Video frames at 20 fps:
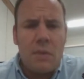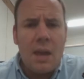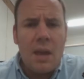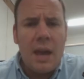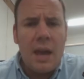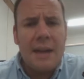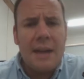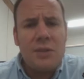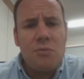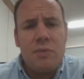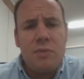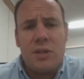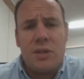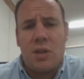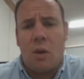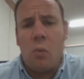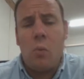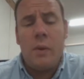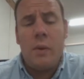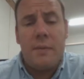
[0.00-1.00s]
As a
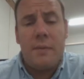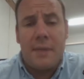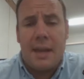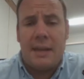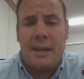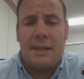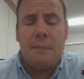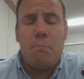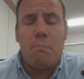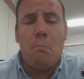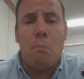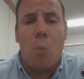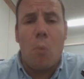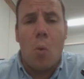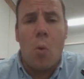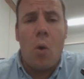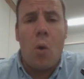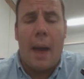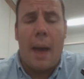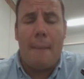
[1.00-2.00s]
result, we've needed
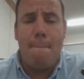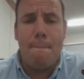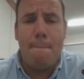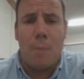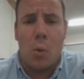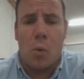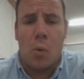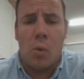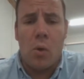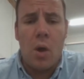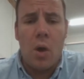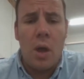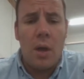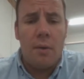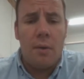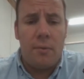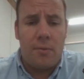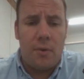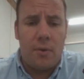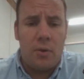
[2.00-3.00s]
more and more
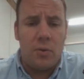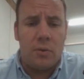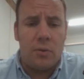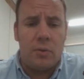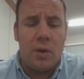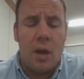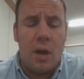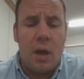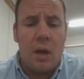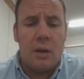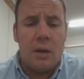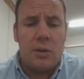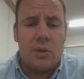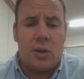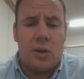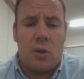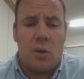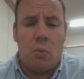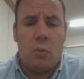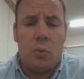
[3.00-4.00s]
food.
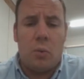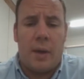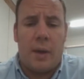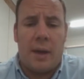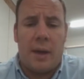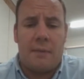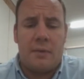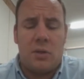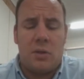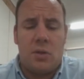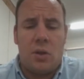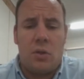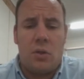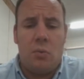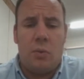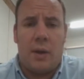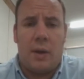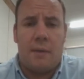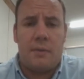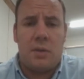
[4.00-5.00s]
So what we have to do,
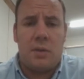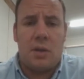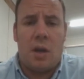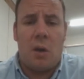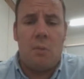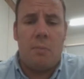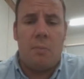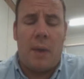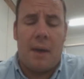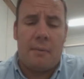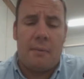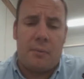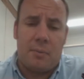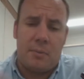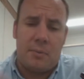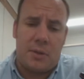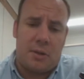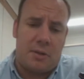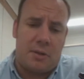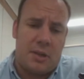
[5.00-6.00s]
we have to go back
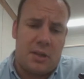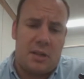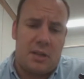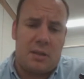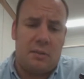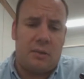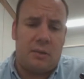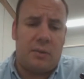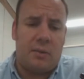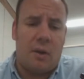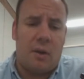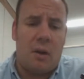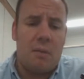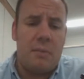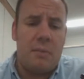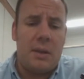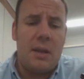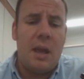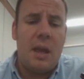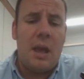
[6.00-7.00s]
from subsistence
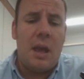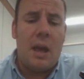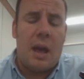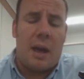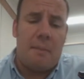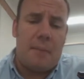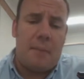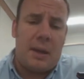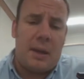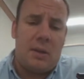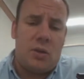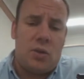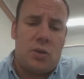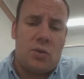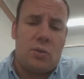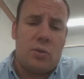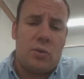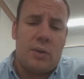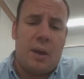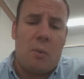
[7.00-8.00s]
farming and make
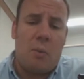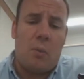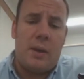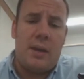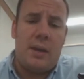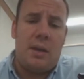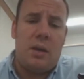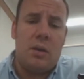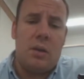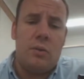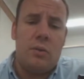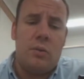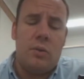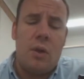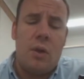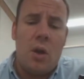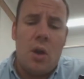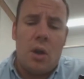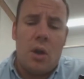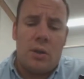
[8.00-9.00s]
sure that we can
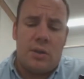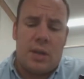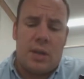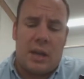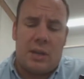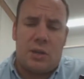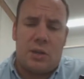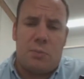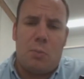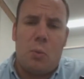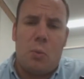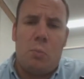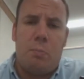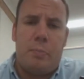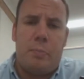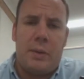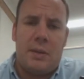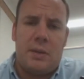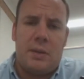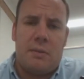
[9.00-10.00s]
take small
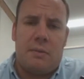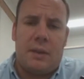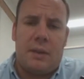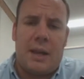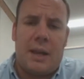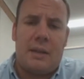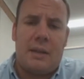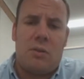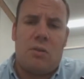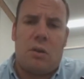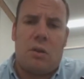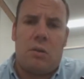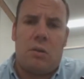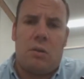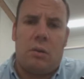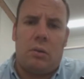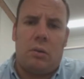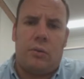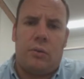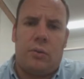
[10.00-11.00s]
bits of land and grow
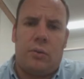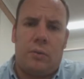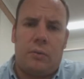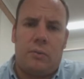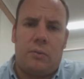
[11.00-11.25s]
lots of